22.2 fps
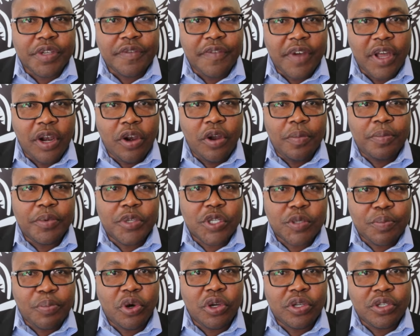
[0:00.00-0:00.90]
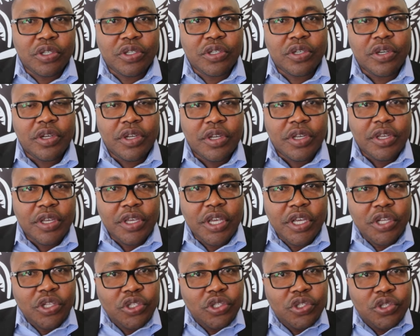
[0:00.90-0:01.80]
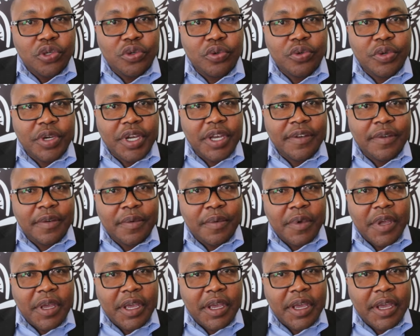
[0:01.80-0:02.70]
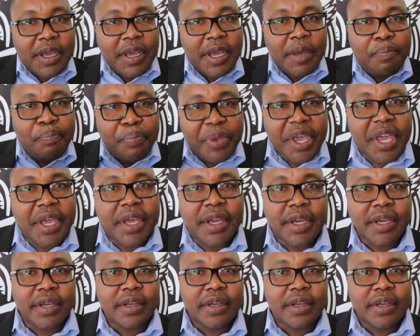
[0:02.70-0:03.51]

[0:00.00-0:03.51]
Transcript: develop sport into a big